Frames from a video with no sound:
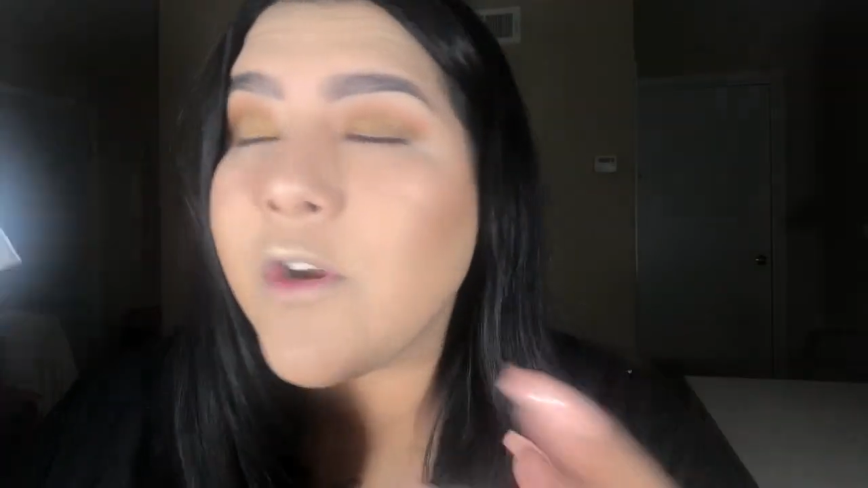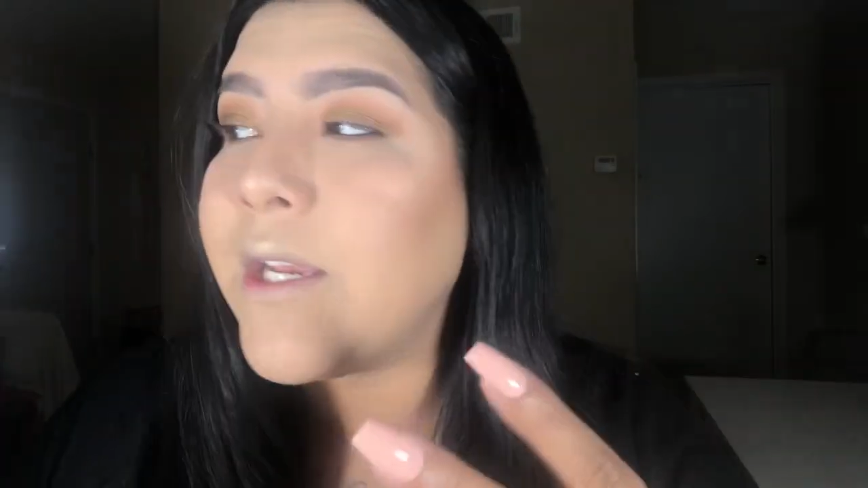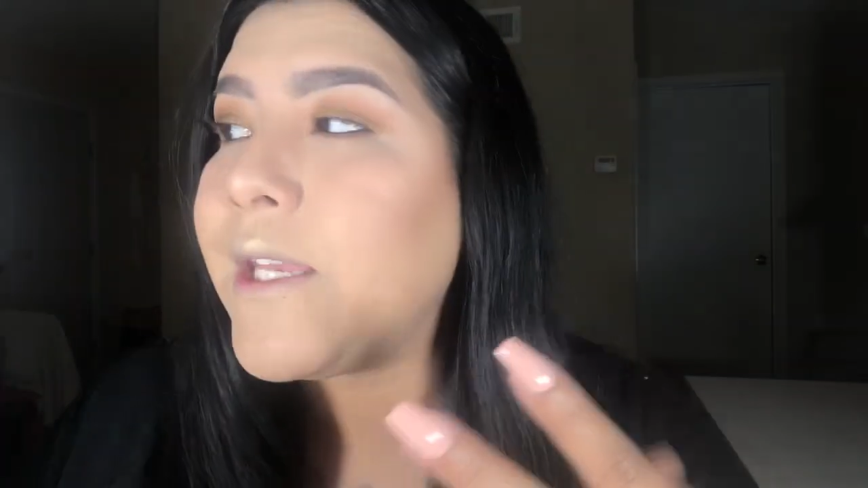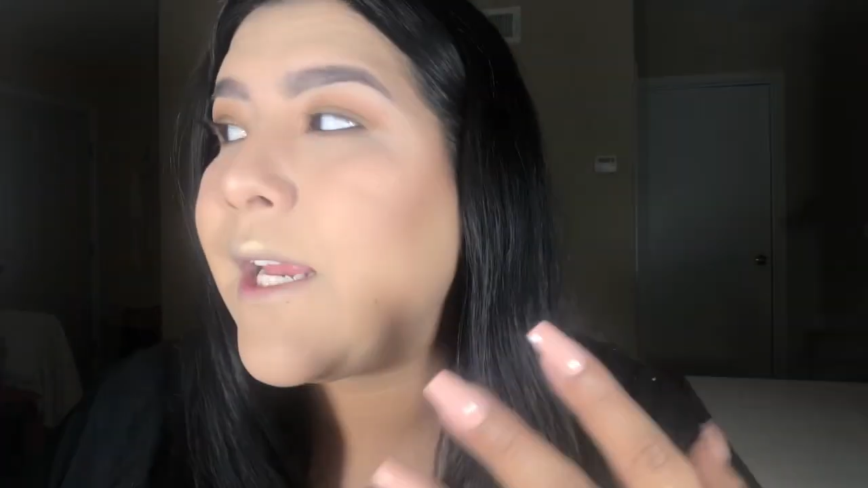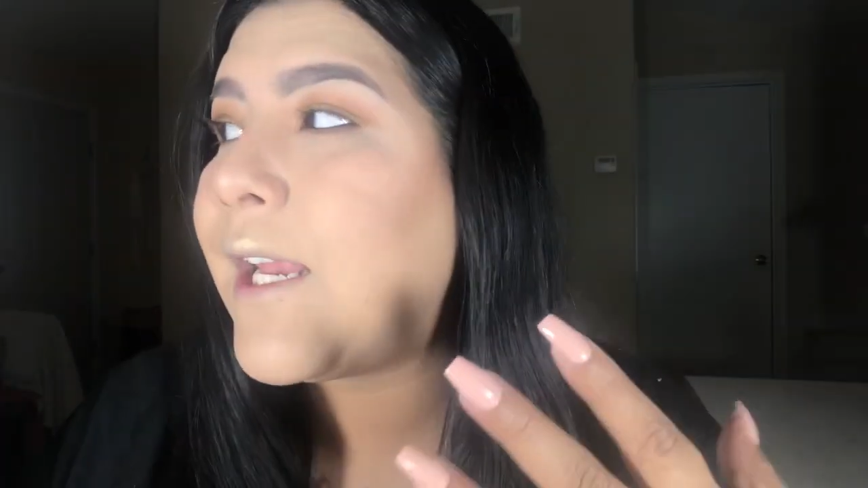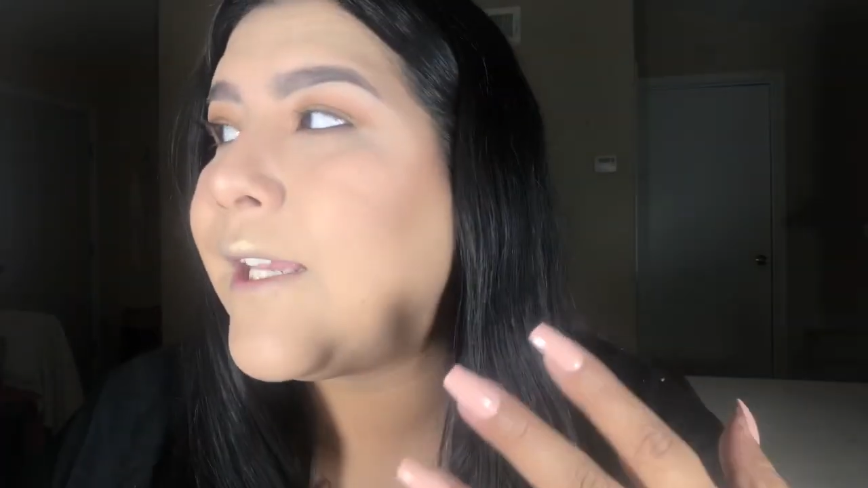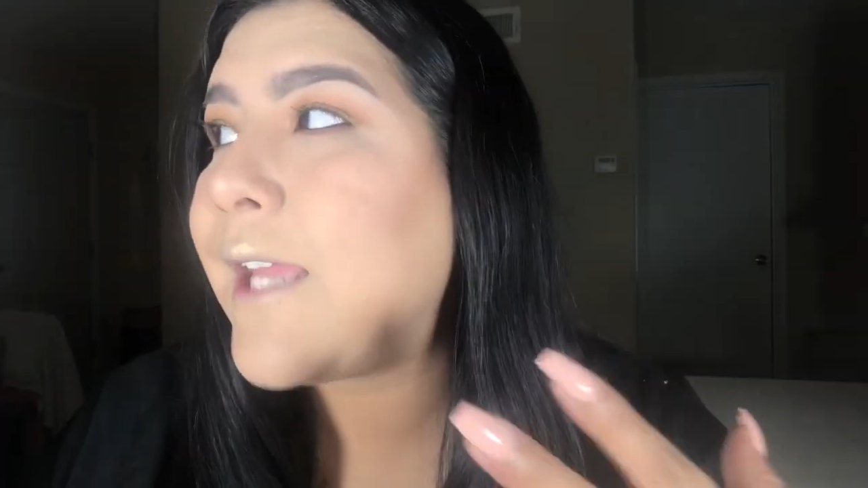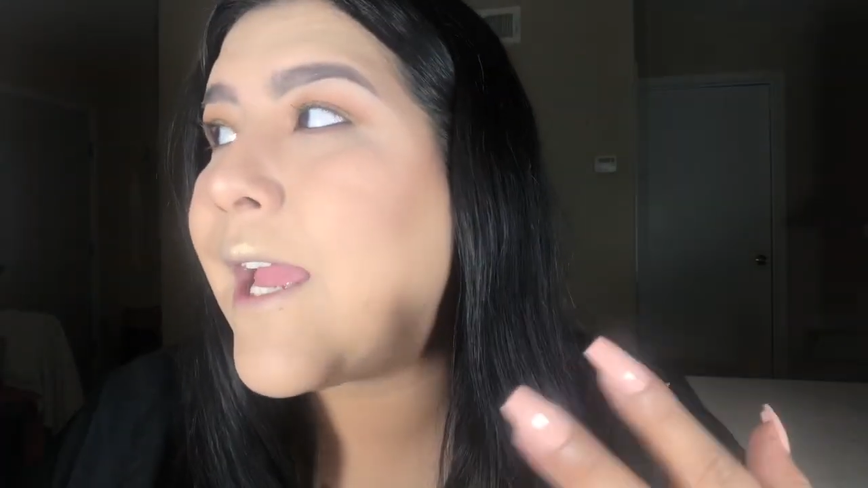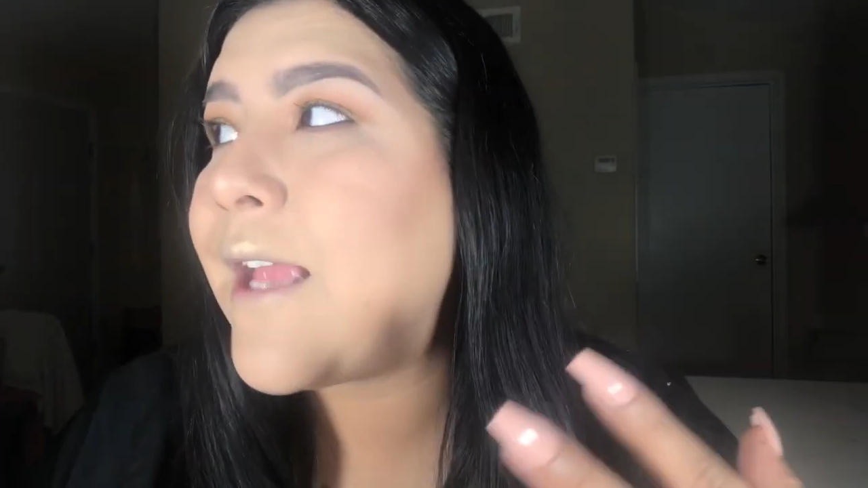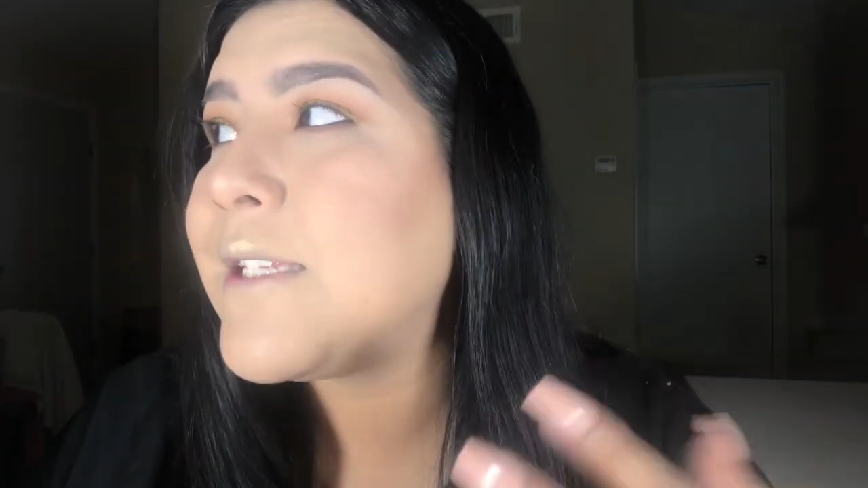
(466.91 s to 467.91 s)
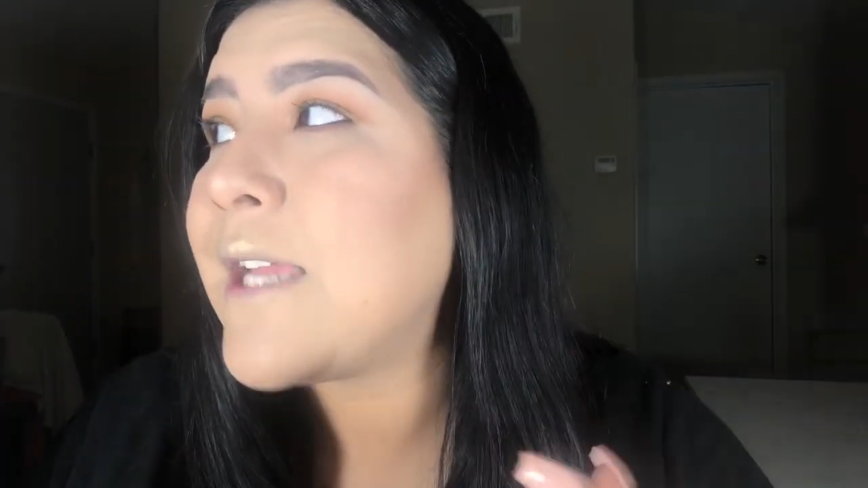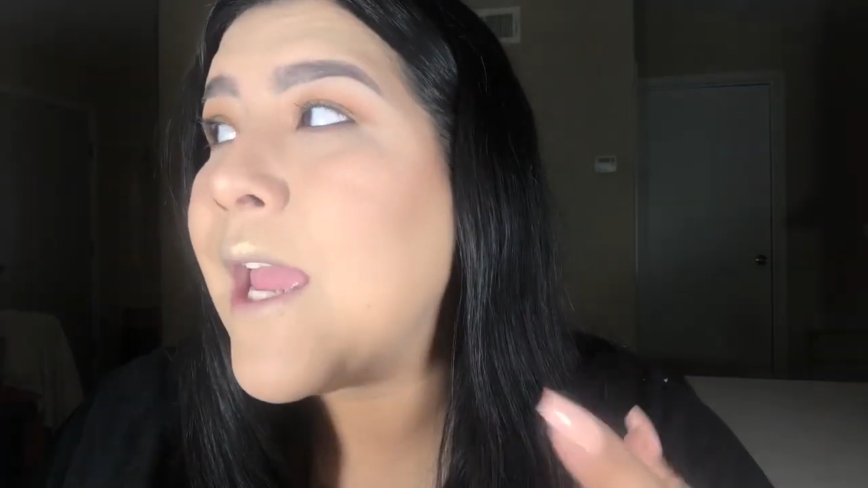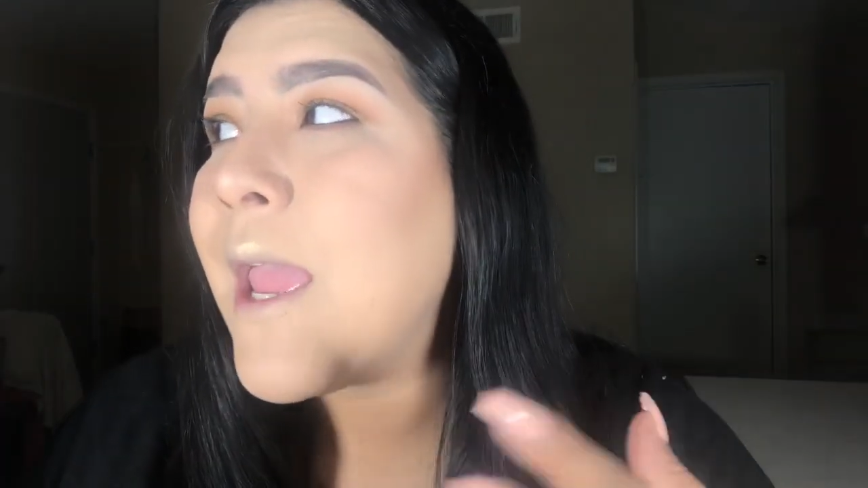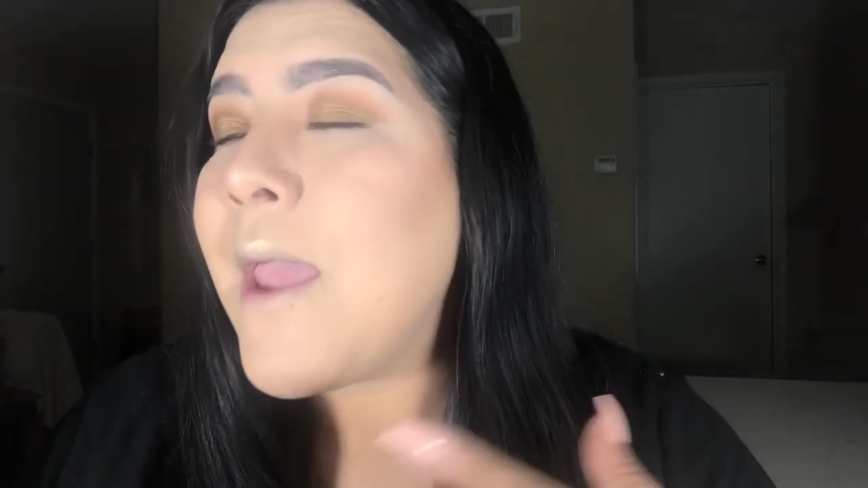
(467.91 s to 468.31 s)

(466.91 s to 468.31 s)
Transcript: or anything like that